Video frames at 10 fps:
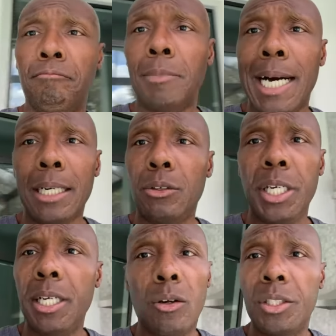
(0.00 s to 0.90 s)
I don't
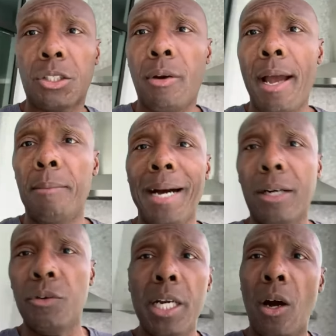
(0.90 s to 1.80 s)
need all this crap. I
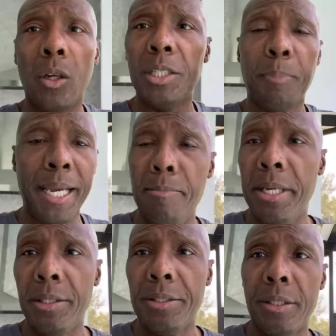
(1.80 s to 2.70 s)
don't need all these
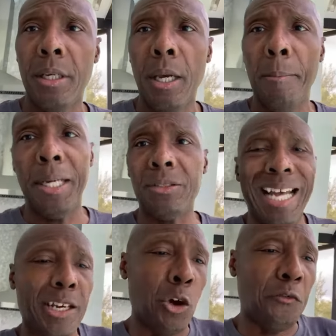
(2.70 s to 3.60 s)
payments because
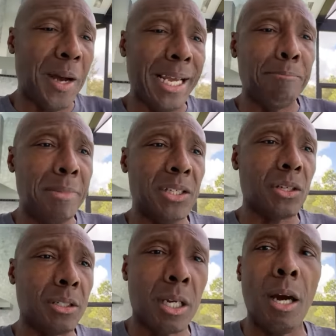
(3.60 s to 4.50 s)
I know if I miss
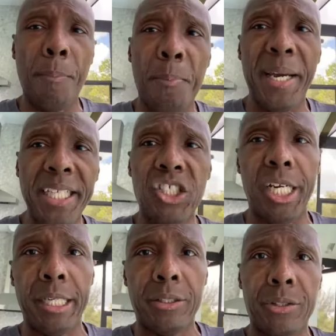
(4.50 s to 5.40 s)
a couple
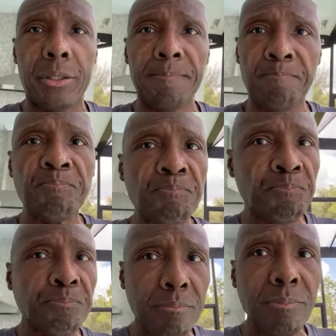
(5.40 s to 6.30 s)
paychecks,
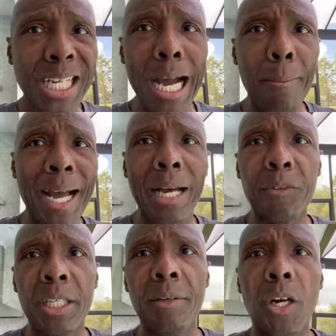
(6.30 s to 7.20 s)
I'm gonna have
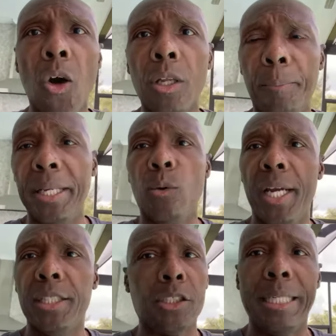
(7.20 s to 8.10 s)
to give it all up
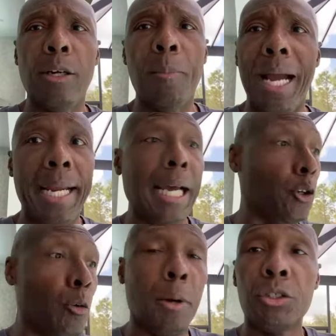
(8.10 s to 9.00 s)
anyways because I, I, ain't got
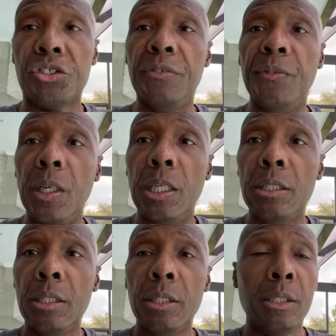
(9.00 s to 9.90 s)
no emergency fund,
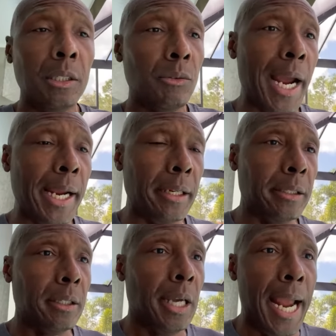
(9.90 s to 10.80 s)
right?
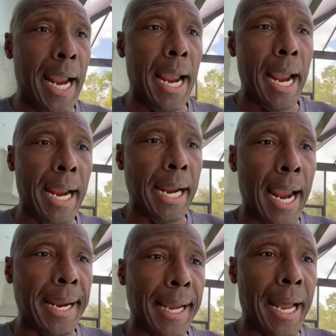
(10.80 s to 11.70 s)
I, I, I,
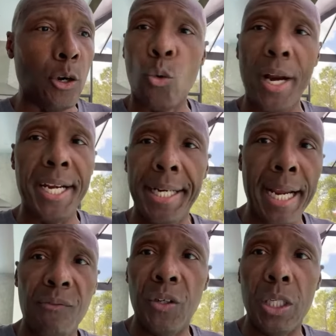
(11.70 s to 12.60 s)
ain't got no rainy
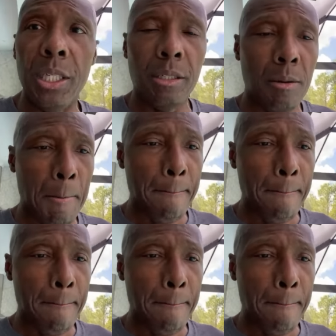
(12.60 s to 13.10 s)
day fund.